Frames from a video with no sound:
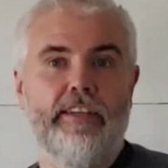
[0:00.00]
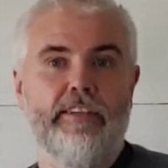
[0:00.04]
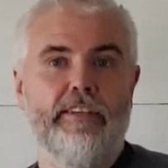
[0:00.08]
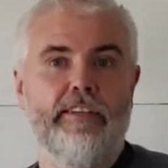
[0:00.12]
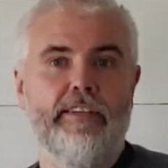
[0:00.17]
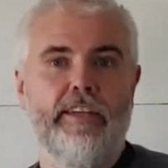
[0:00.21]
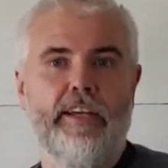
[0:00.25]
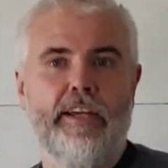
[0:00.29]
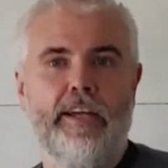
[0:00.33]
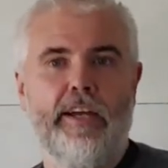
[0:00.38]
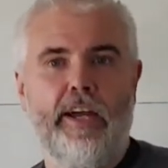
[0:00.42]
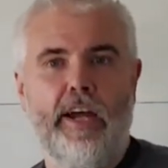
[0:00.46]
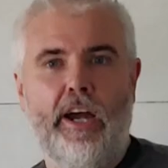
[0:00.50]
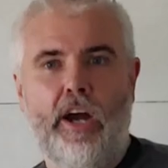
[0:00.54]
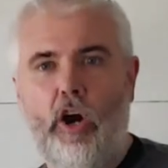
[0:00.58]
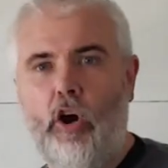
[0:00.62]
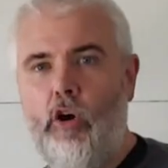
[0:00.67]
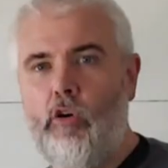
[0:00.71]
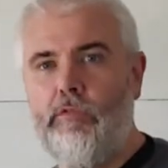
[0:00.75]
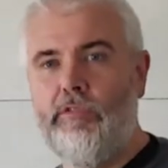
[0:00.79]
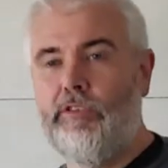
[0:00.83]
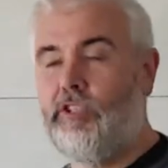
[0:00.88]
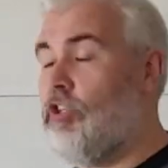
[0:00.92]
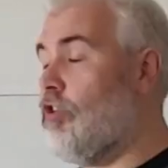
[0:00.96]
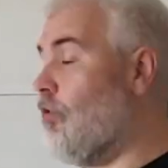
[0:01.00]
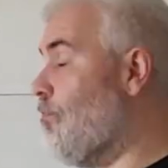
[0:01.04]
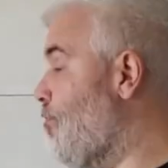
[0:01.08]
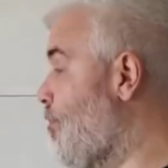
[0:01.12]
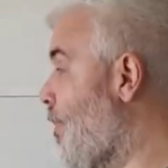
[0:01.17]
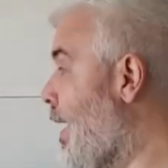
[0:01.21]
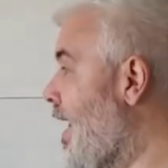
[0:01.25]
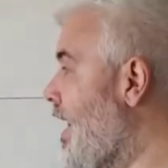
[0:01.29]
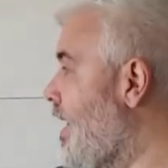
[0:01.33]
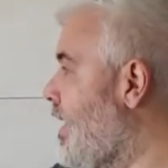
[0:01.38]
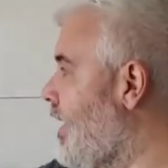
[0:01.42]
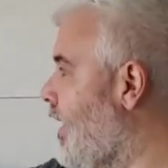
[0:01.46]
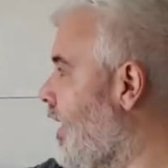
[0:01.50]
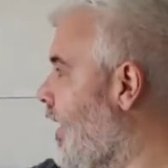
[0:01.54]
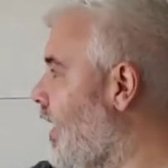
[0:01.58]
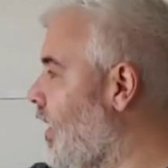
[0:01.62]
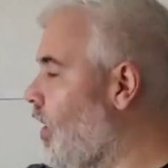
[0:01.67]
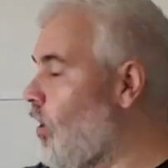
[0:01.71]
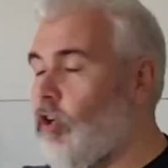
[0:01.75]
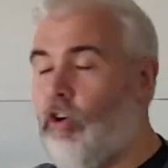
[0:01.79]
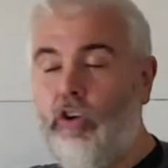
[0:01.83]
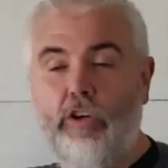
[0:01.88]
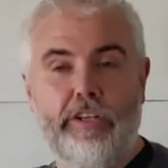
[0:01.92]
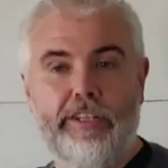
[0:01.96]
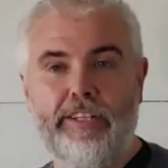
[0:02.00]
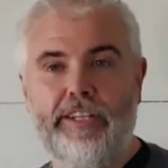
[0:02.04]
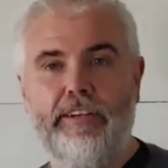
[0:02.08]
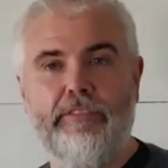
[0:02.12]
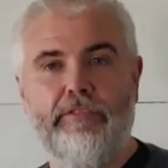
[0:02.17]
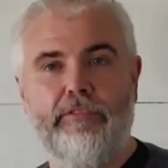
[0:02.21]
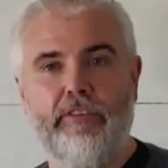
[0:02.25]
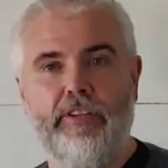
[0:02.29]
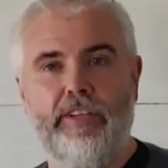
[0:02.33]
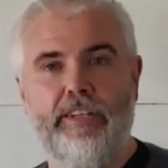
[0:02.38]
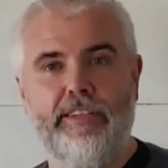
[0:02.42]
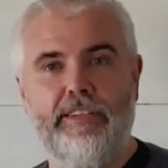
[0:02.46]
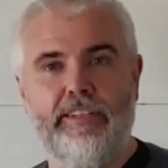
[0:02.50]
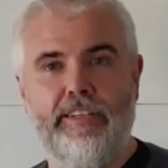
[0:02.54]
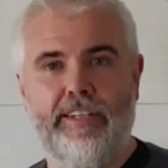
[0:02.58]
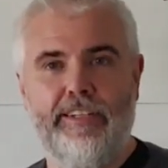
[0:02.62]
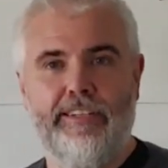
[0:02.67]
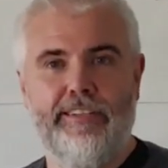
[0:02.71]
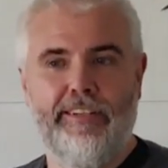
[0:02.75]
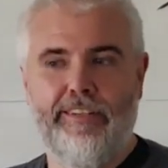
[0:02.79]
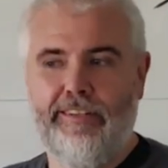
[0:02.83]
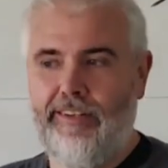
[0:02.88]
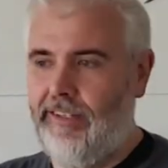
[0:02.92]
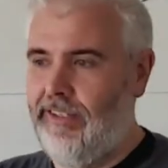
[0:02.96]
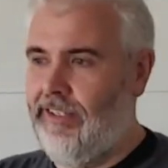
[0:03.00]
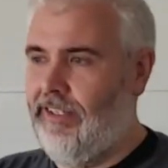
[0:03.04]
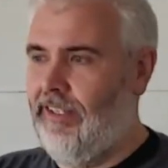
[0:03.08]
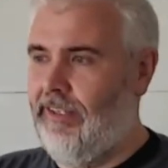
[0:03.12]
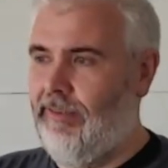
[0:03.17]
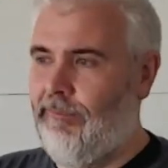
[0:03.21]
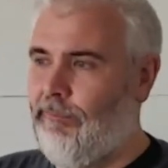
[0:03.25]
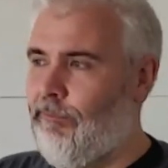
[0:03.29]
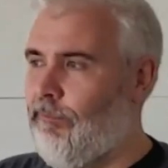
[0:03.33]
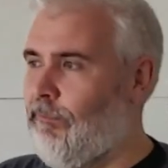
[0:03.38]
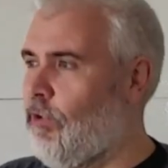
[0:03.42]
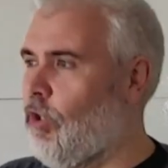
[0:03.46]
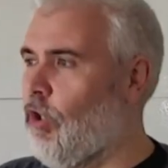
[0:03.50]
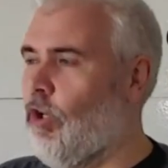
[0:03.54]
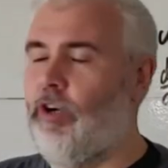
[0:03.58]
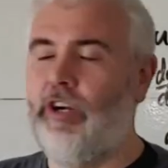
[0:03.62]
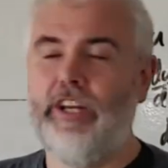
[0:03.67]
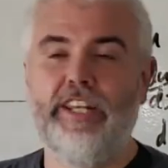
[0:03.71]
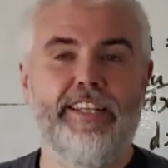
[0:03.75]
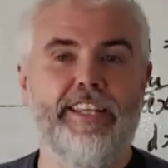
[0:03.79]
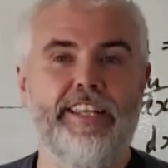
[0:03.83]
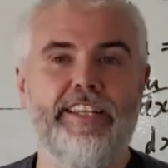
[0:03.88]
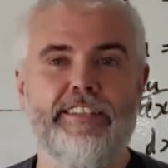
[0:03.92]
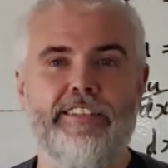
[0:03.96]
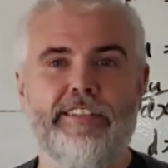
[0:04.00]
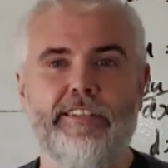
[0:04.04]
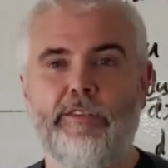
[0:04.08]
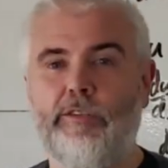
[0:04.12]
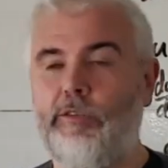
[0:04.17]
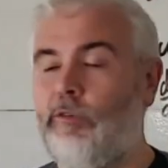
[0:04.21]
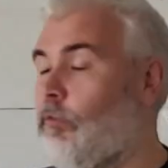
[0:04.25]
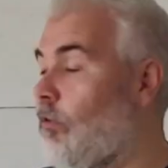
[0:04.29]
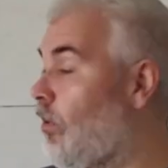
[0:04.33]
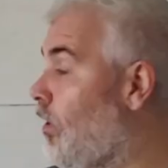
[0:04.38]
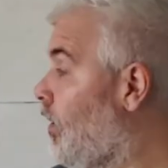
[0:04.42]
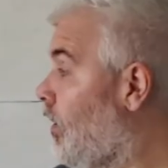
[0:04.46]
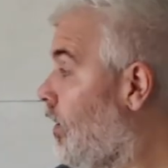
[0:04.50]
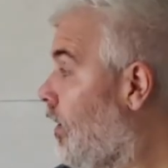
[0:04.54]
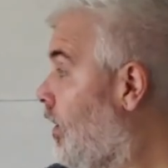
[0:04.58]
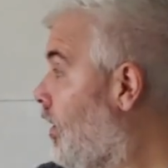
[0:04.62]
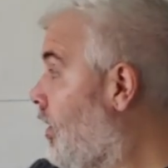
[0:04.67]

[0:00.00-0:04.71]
it just making it look different and turn it into,